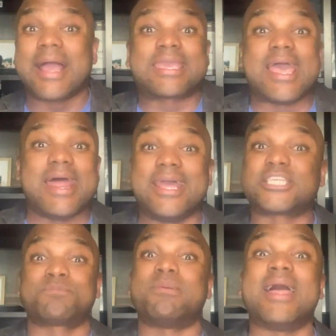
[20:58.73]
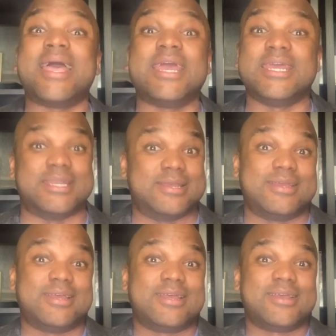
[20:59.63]
I can't explain
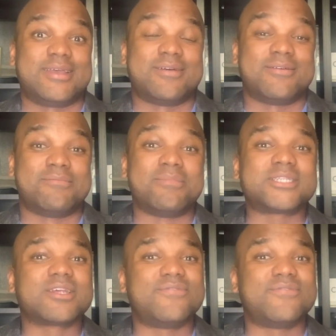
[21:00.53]
much